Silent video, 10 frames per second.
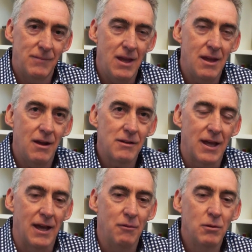Yeah,
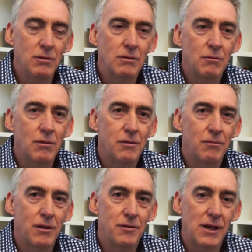okay. Well, look,
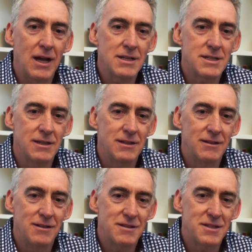with regard
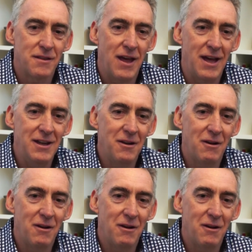to that,